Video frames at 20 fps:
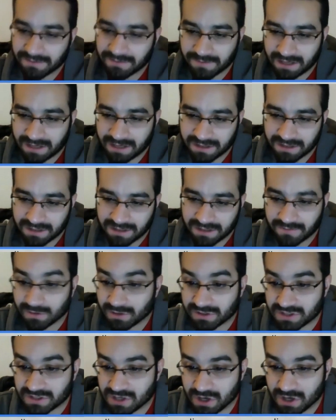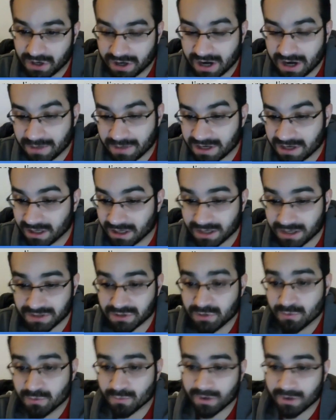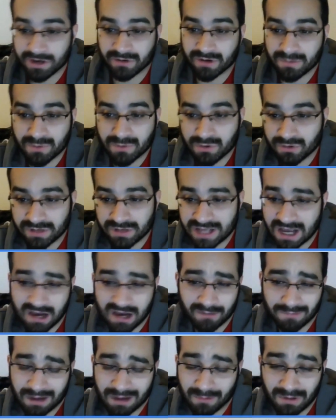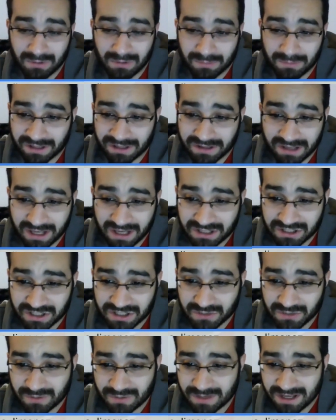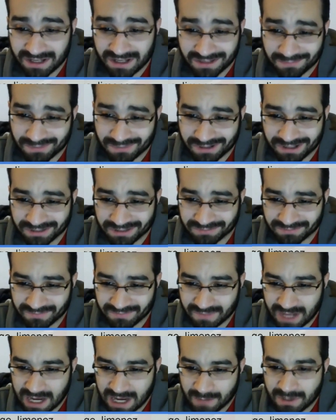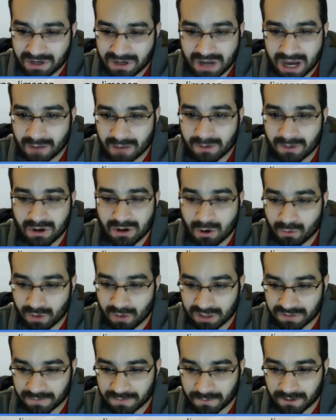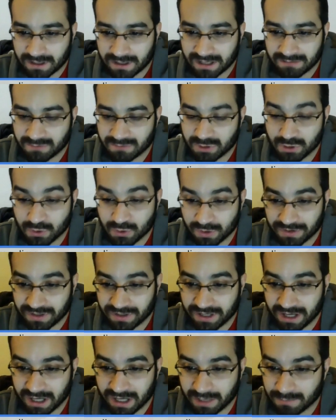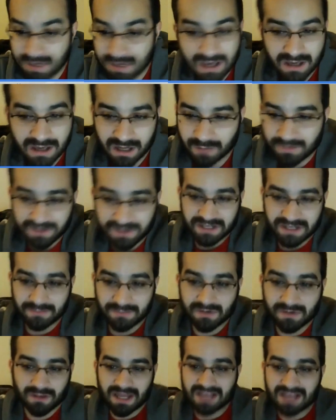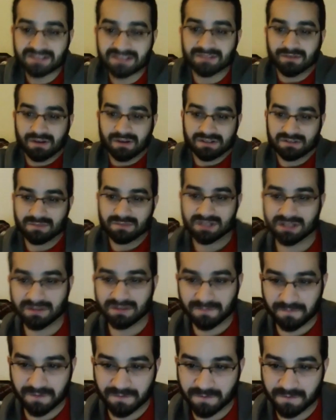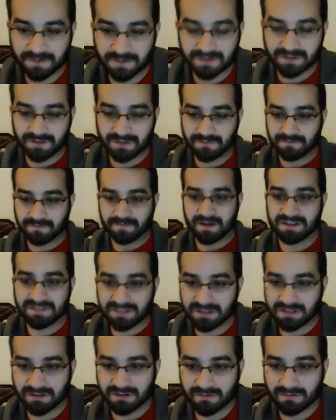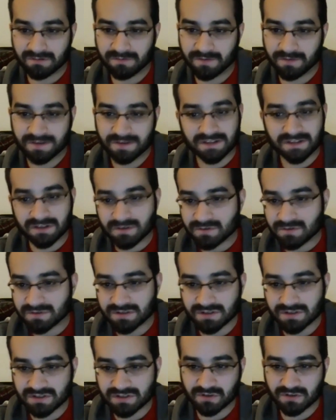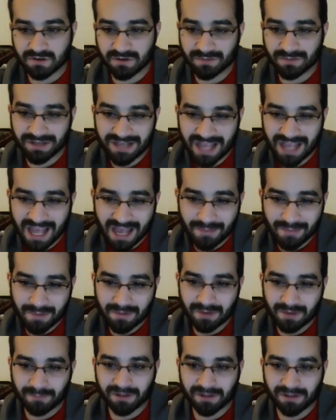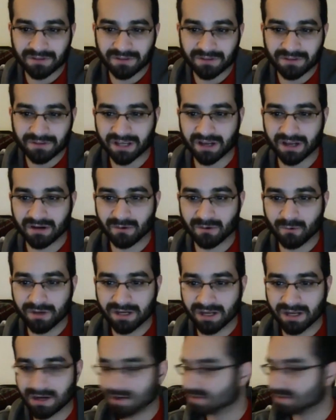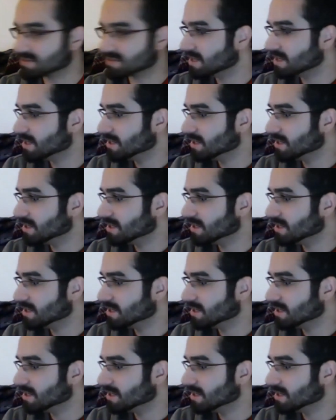it, I think if it looks good and I'm in like a Tomb Raider-y mood, yeah, I'll, I'll maybe play the H D remake. But I'm in I'm in no rush for it. I enjoyed the game, and it'll be the same thing with Last of Us. I mean, if if it's if I see it or if I see it used in a store, I'm like, ah, maybe I'll play through it again on a weekend because